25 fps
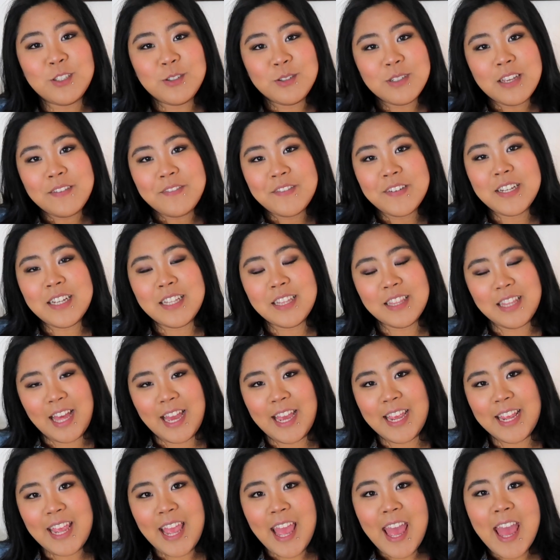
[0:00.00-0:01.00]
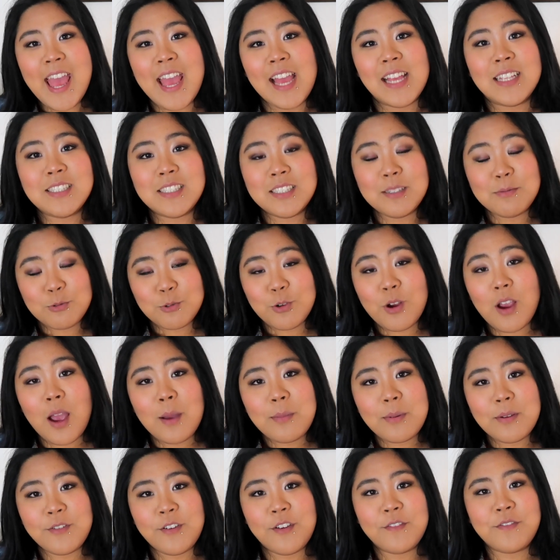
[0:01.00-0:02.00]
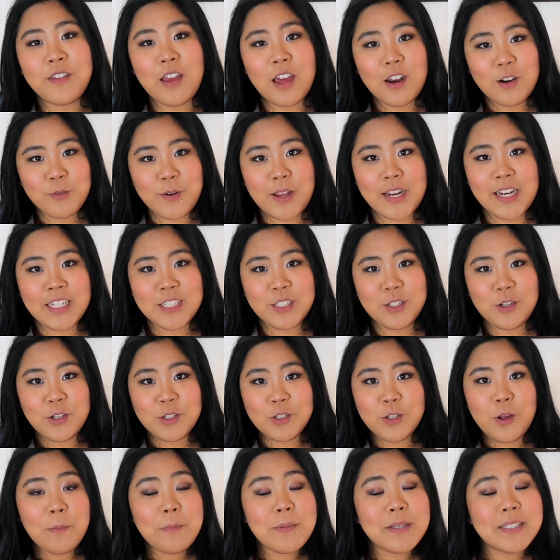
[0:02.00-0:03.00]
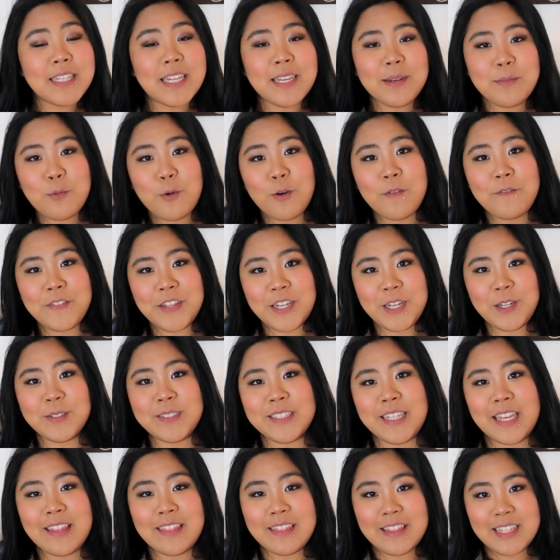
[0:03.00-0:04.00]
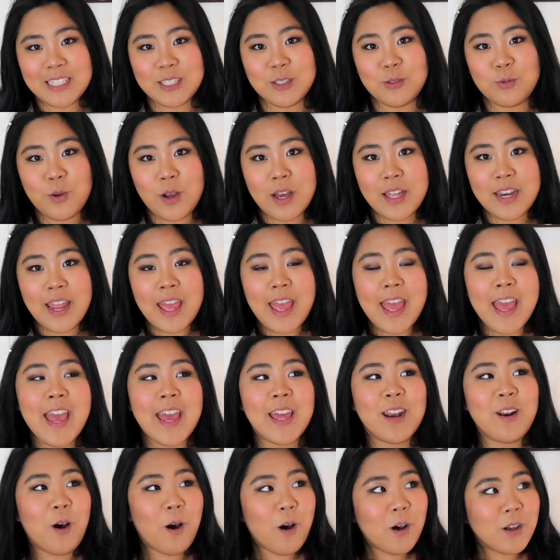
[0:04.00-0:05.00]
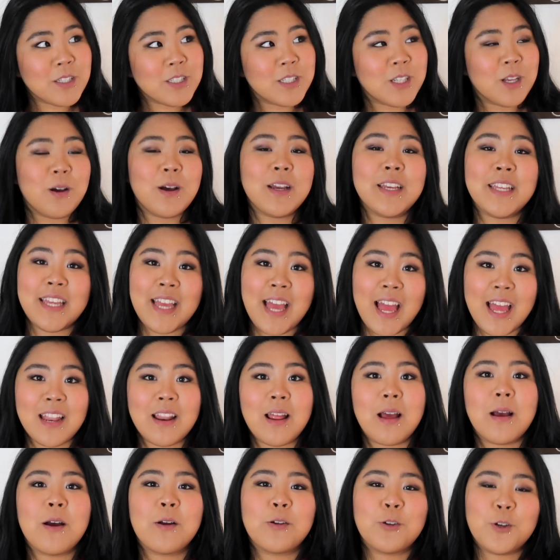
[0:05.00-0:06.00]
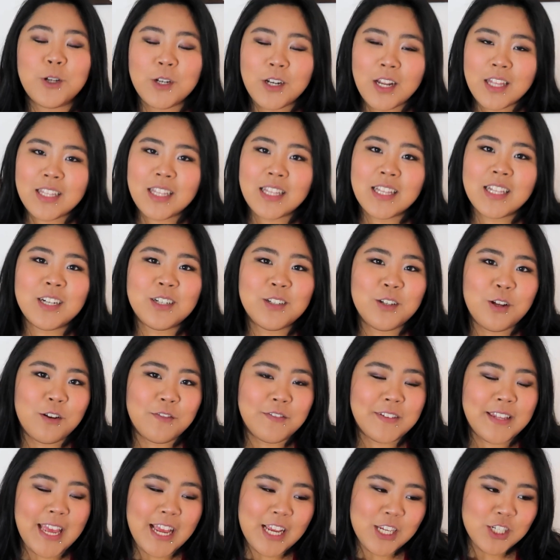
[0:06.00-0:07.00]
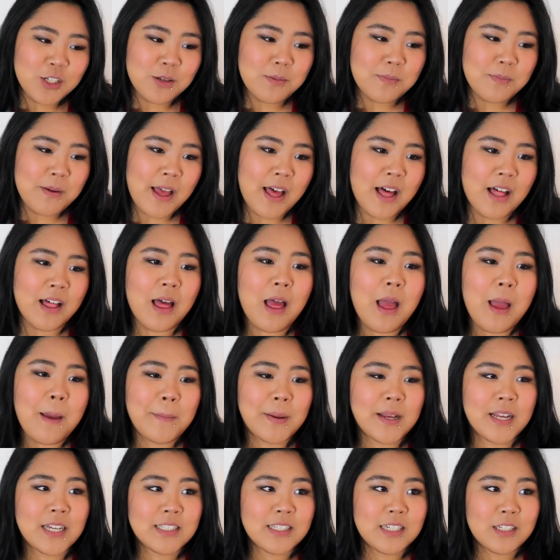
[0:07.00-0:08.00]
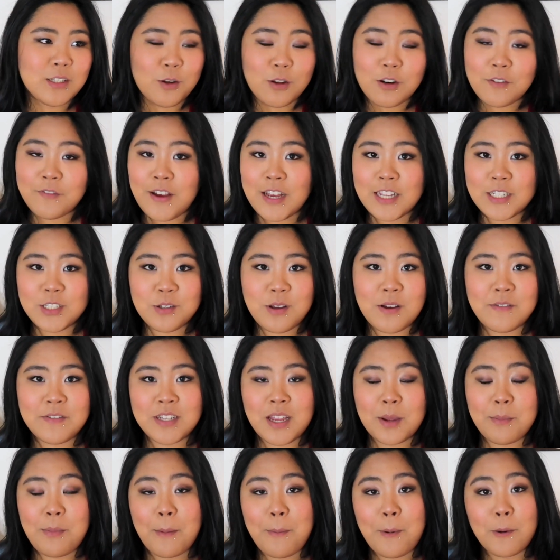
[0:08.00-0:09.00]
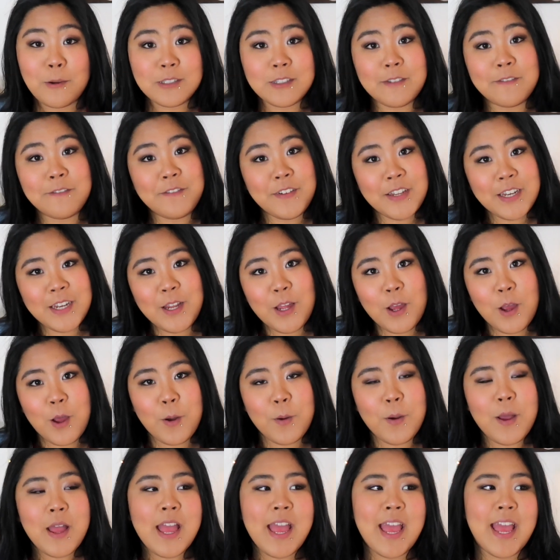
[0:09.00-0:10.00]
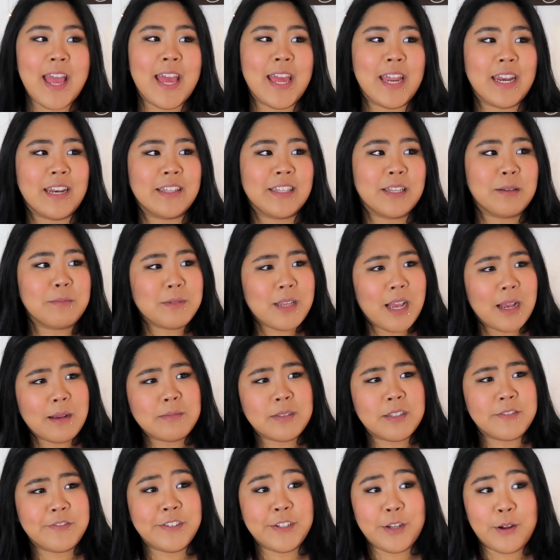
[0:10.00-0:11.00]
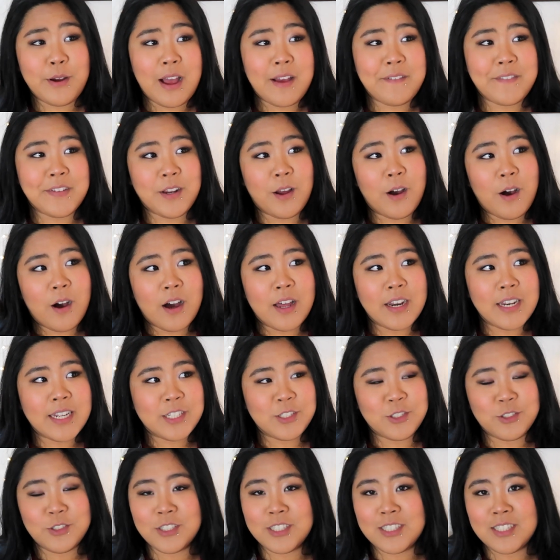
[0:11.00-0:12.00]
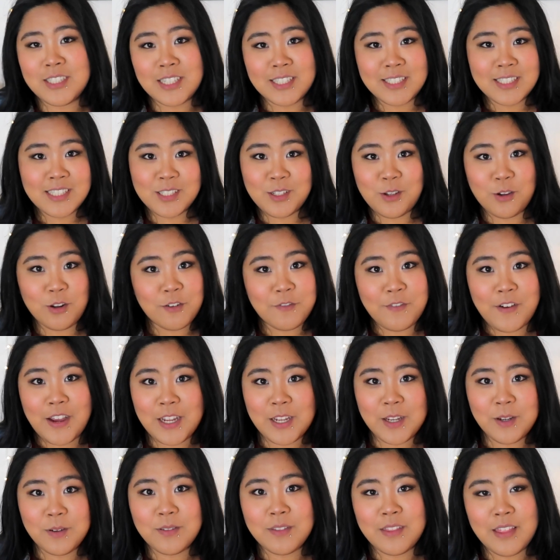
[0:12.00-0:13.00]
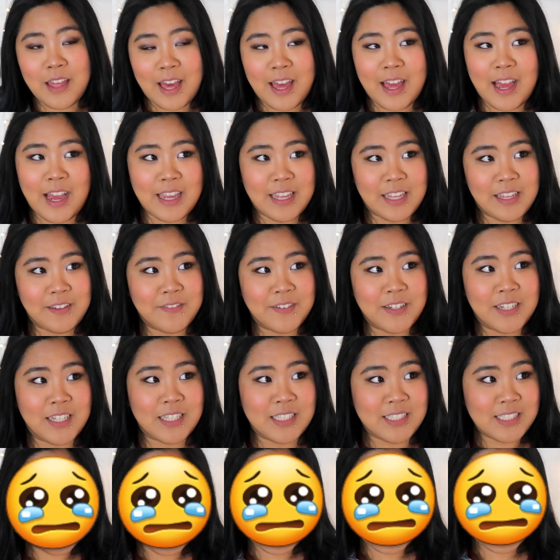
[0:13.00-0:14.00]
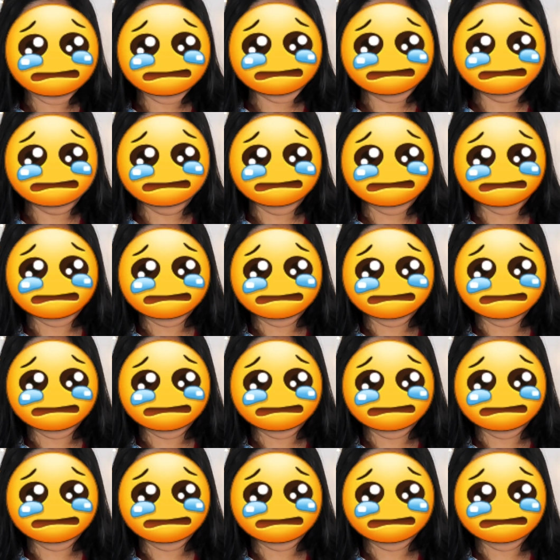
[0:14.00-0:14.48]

do give it a like and subscribe if you have not already so you don't miss any more videos like this one. And also, again, turn on the little notification bell because it notifies you every time I post a video. And sometimes if you don't have it on, it just doesn't notify you that I even exist